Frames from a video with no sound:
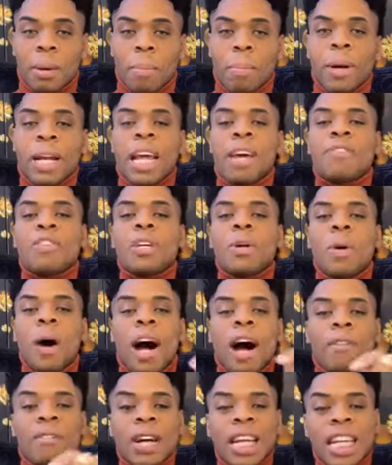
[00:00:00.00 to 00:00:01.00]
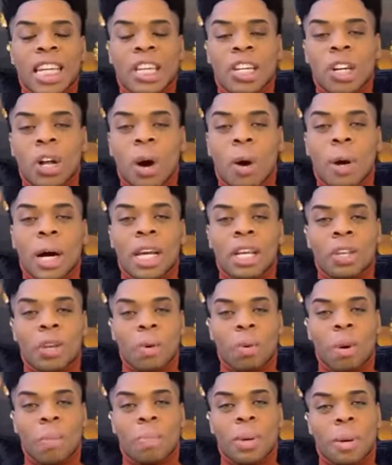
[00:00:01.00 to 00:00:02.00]
But if you already know it, you
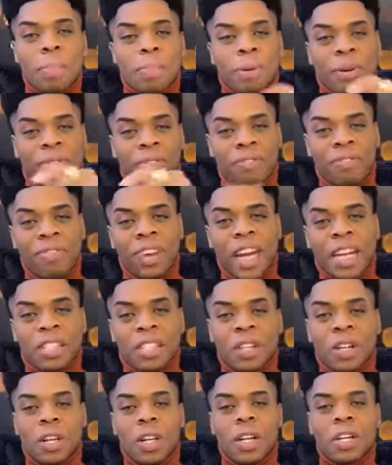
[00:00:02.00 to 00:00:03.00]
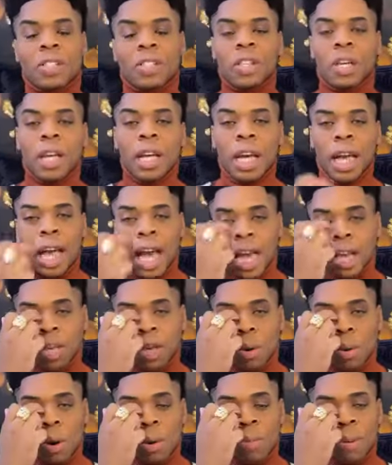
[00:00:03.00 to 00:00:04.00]
will be a perfectionist and
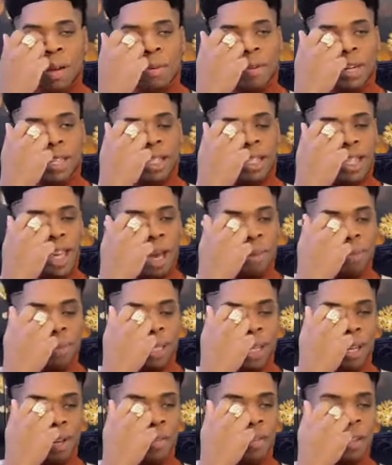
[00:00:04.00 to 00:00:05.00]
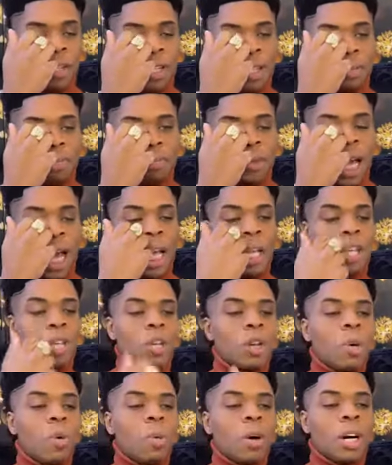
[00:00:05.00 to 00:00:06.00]
you will be receptive and
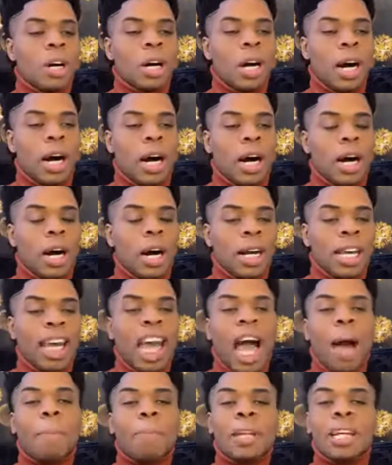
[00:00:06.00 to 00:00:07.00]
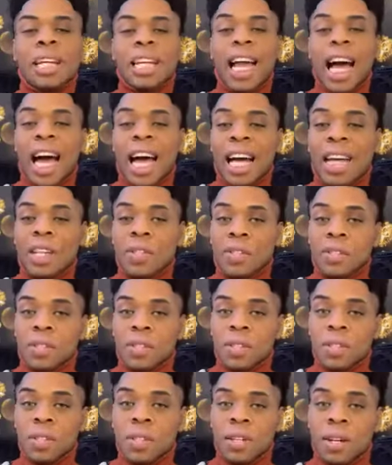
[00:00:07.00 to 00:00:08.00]
you will uh,
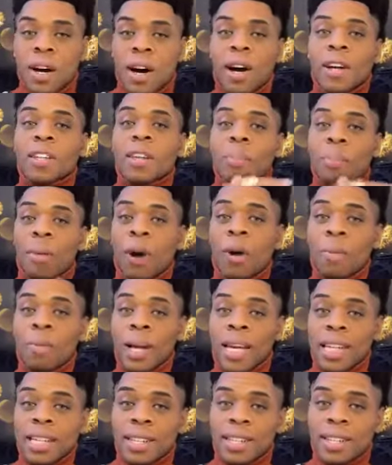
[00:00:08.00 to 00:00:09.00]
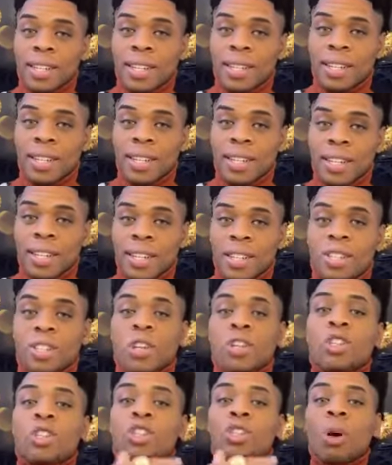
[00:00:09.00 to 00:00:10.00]
capitalize on the moment
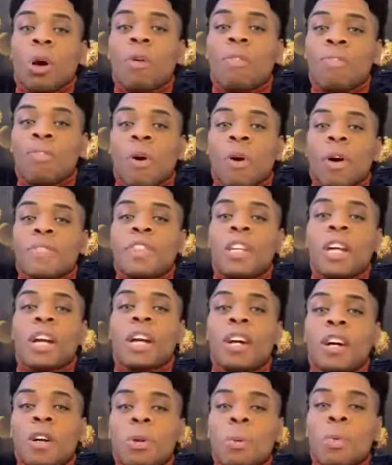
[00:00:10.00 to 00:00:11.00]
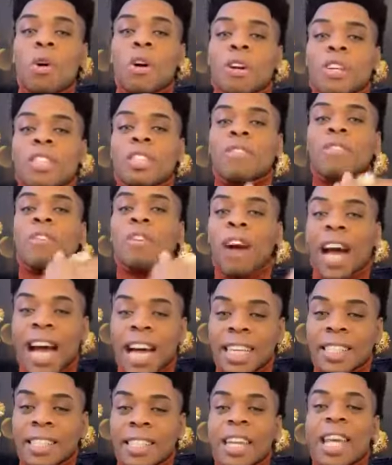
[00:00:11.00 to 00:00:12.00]
to show forth the good works of
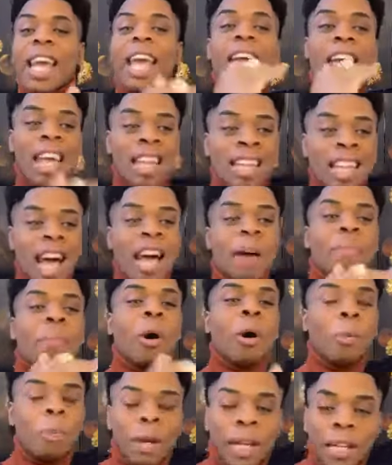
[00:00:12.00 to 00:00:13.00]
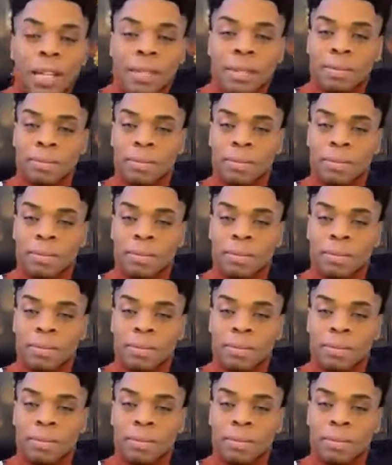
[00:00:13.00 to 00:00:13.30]
Christ in that moment.